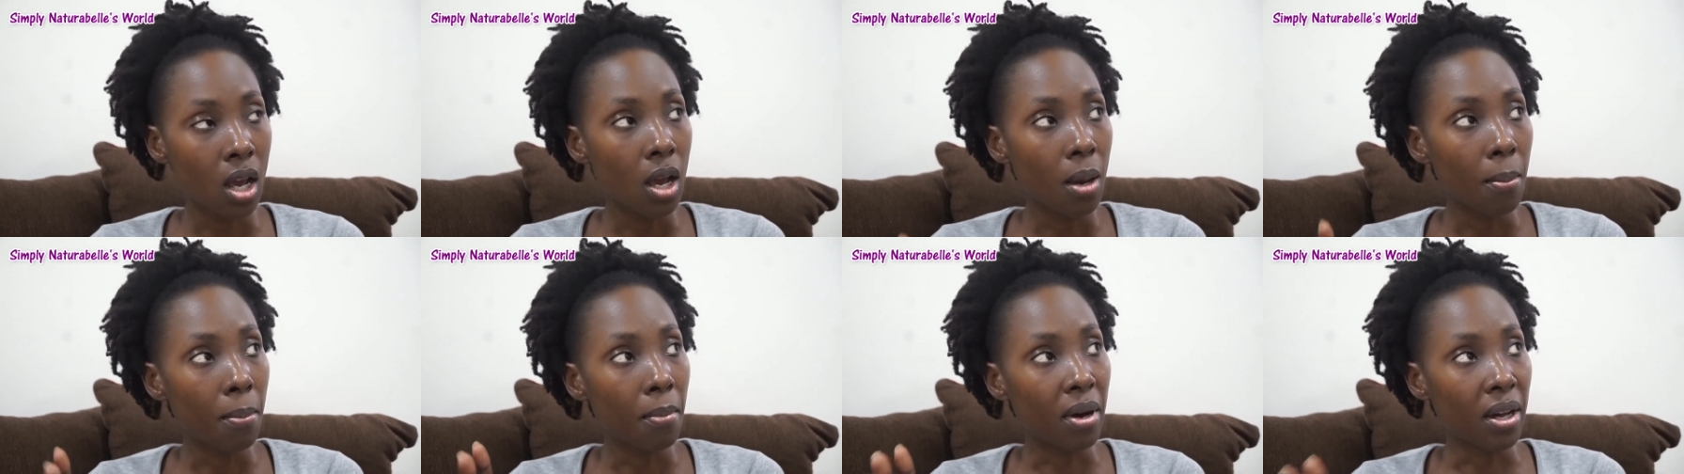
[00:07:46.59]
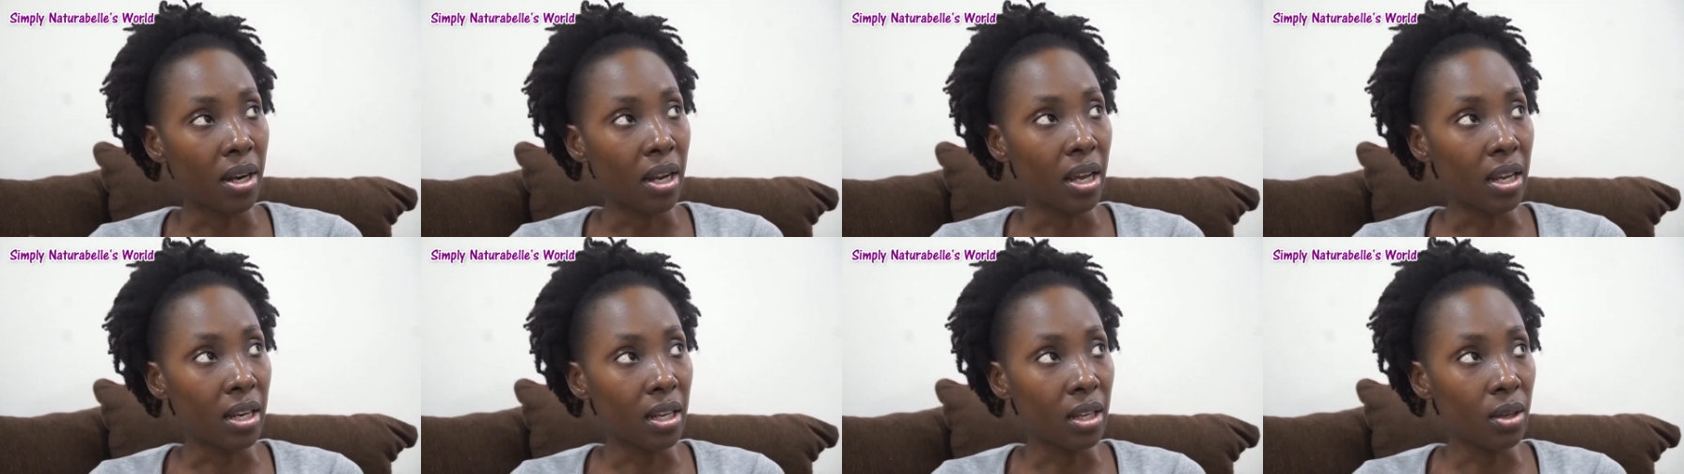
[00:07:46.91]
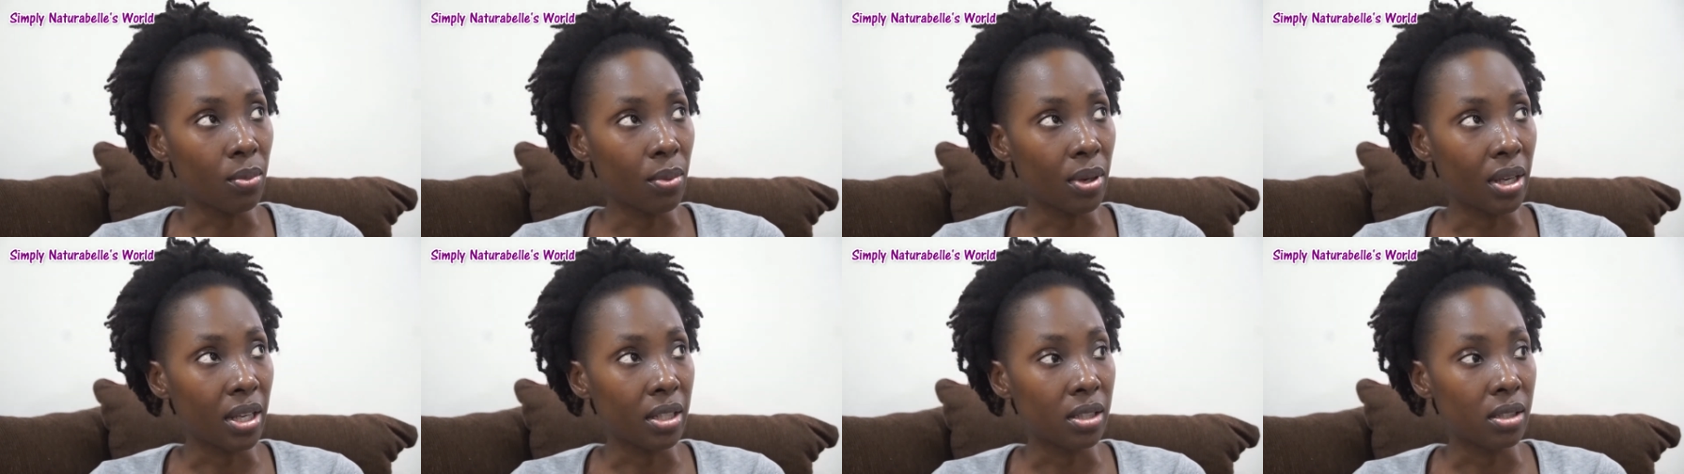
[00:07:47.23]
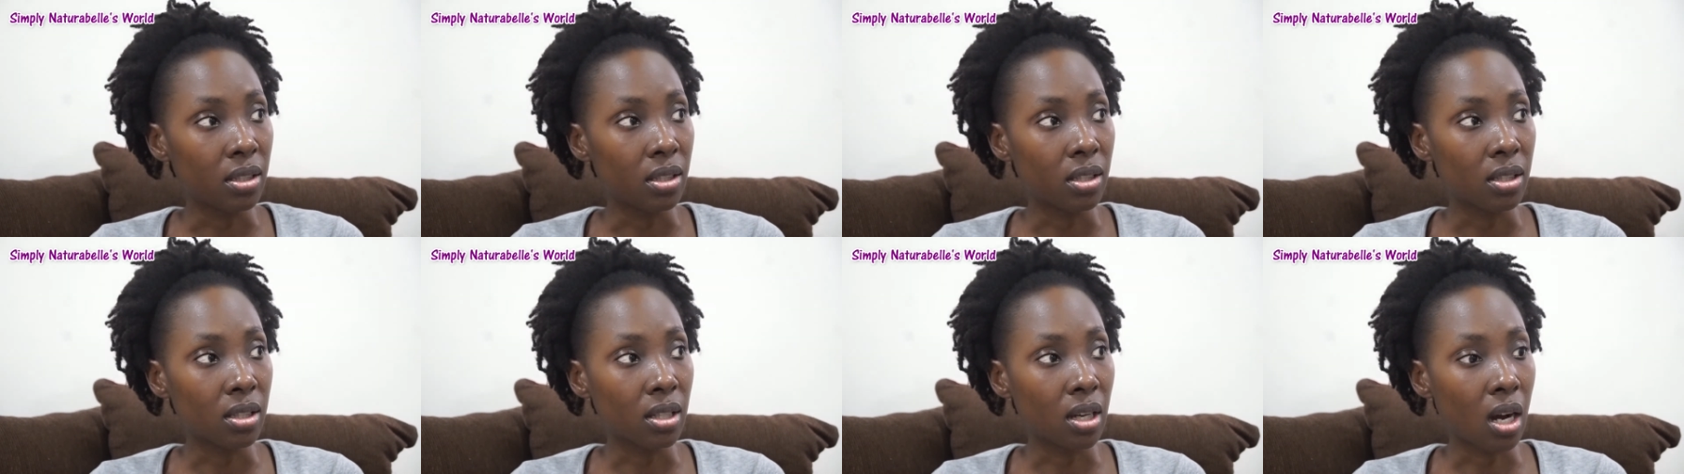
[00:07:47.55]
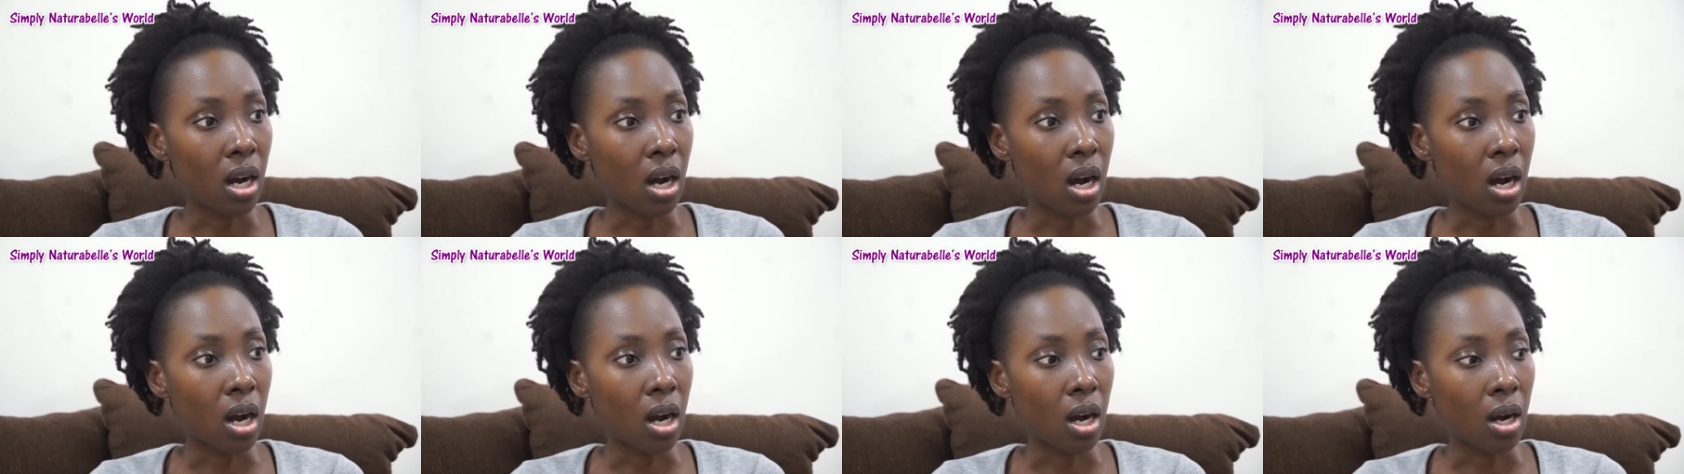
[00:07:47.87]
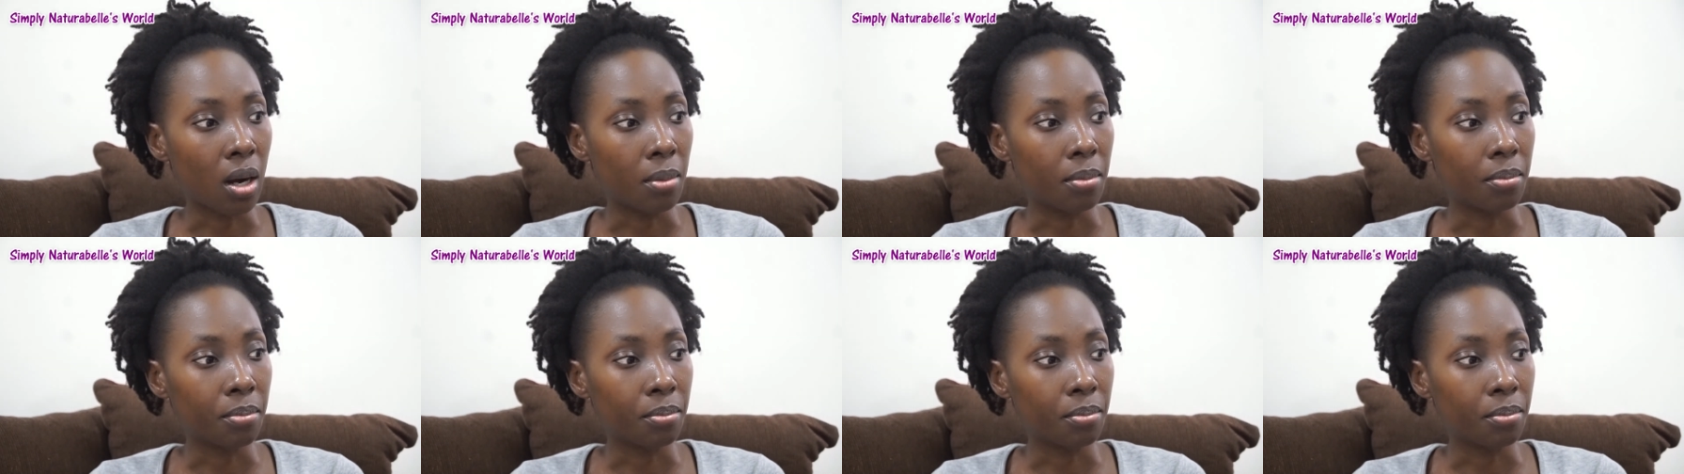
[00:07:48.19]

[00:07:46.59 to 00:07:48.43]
But anyways, um,